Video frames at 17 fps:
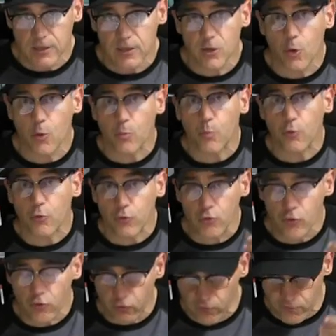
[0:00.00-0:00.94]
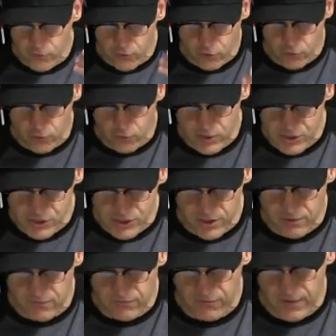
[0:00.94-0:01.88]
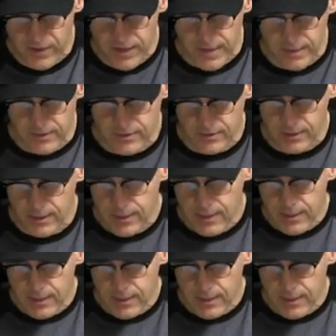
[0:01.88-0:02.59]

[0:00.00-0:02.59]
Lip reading: "You know, prove your Christian faith."